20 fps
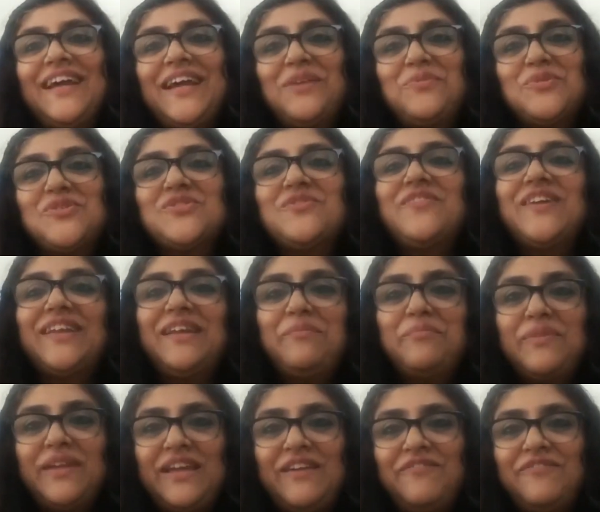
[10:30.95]
It was a
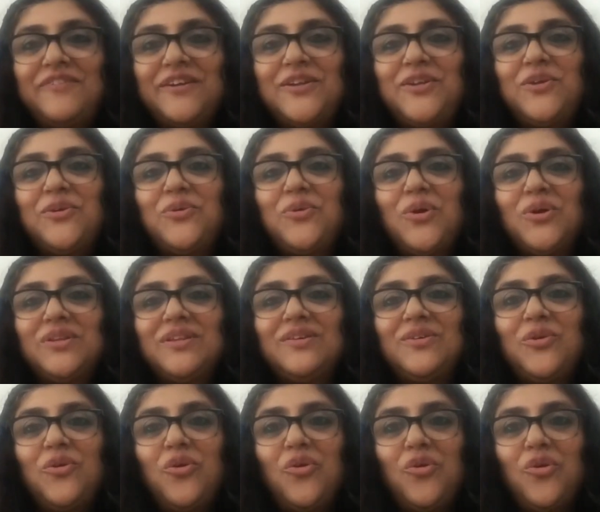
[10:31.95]
very brief video on
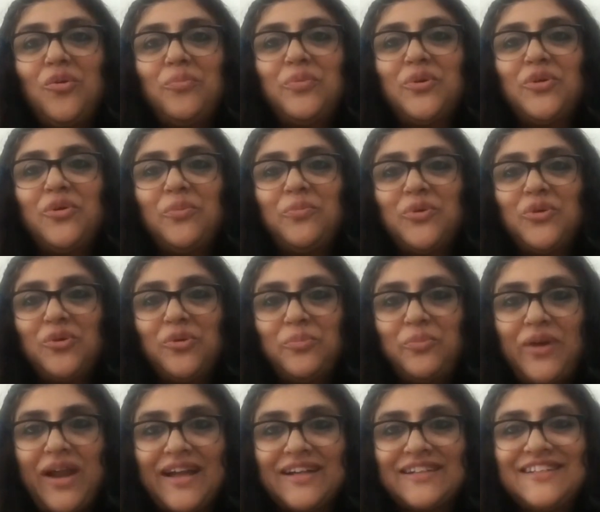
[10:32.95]
the
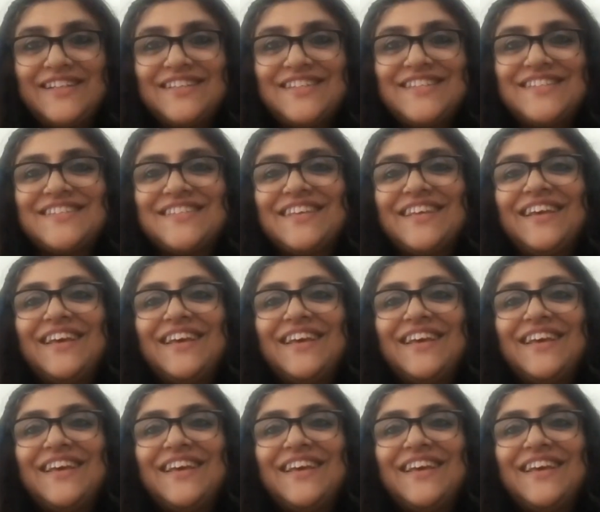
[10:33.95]
Ho'oponopono practice.